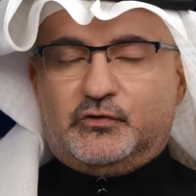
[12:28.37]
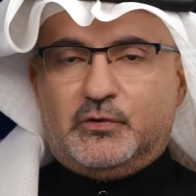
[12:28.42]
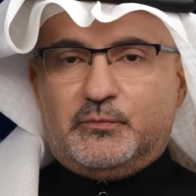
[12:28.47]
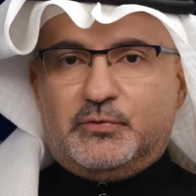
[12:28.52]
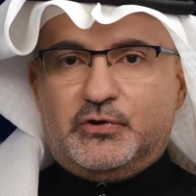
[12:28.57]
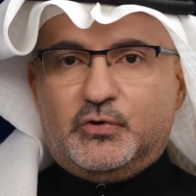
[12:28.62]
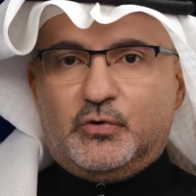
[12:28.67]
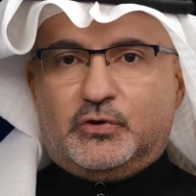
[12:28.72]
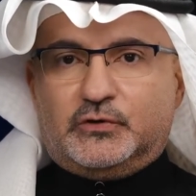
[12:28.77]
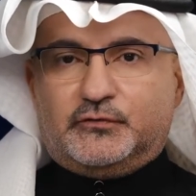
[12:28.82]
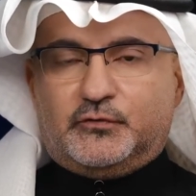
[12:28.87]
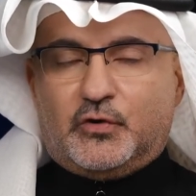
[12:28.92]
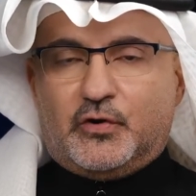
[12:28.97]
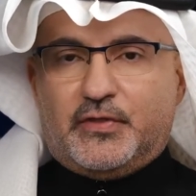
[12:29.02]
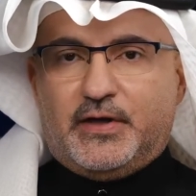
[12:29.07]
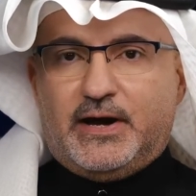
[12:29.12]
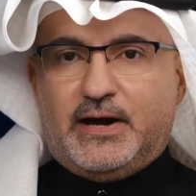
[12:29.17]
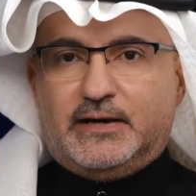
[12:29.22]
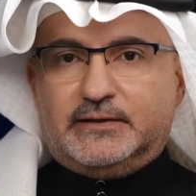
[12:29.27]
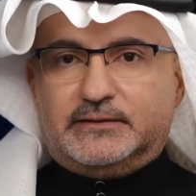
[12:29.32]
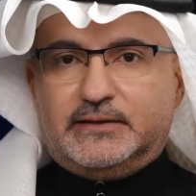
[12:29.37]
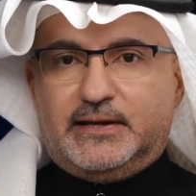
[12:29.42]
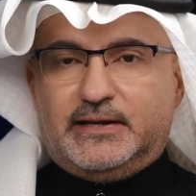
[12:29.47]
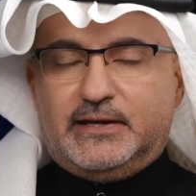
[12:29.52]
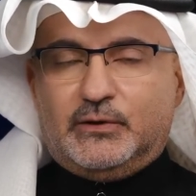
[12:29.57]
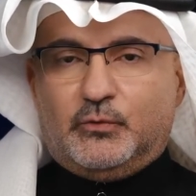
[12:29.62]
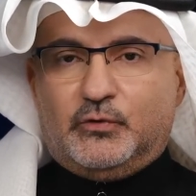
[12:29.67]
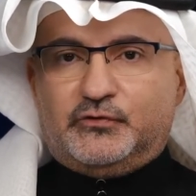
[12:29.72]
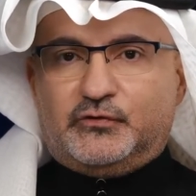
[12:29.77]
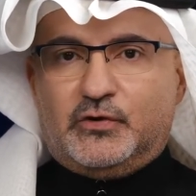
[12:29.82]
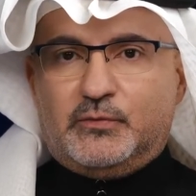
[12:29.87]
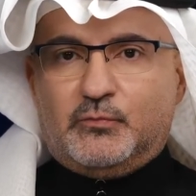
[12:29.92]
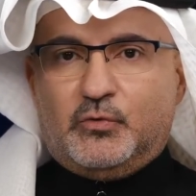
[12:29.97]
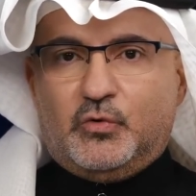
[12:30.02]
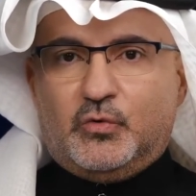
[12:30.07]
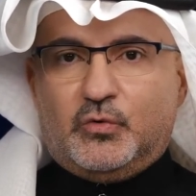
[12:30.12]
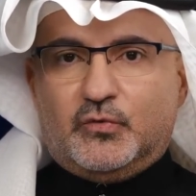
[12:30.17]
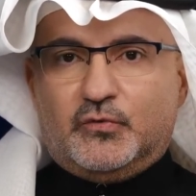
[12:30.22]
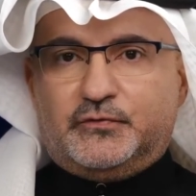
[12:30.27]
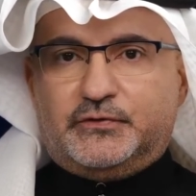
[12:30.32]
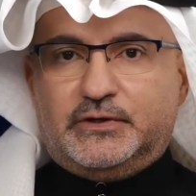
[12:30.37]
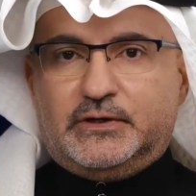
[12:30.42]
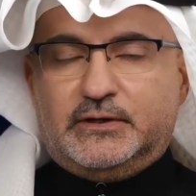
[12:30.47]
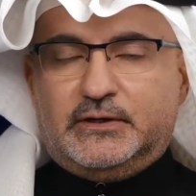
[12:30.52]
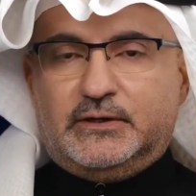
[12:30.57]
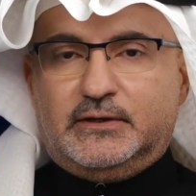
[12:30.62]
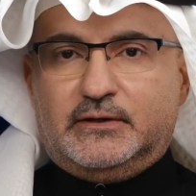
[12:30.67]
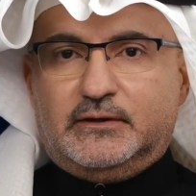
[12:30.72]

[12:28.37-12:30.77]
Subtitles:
rebuked for that and it was removed.